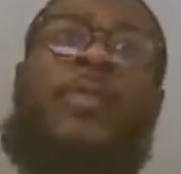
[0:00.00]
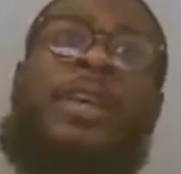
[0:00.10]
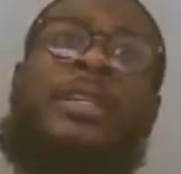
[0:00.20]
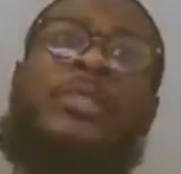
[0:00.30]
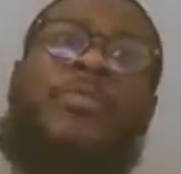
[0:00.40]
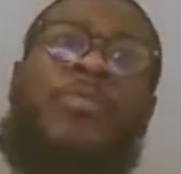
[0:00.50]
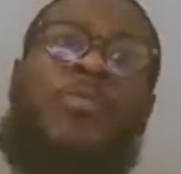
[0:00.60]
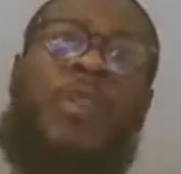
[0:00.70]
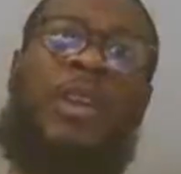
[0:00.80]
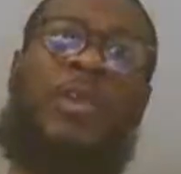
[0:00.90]
finds him
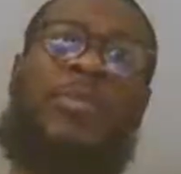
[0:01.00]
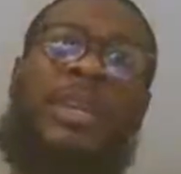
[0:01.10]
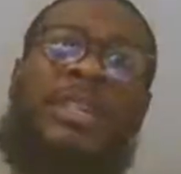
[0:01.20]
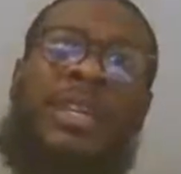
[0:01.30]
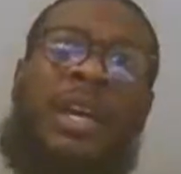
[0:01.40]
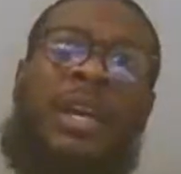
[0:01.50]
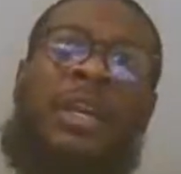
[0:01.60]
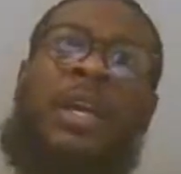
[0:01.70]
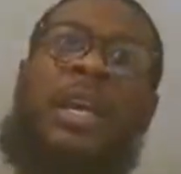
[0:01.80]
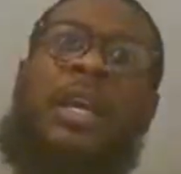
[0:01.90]
running the
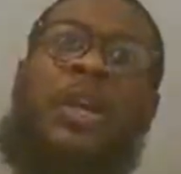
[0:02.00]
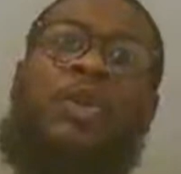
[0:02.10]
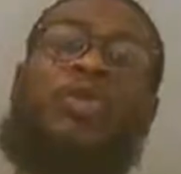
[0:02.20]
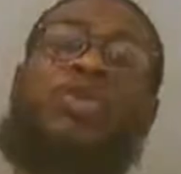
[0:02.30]
baseline, goes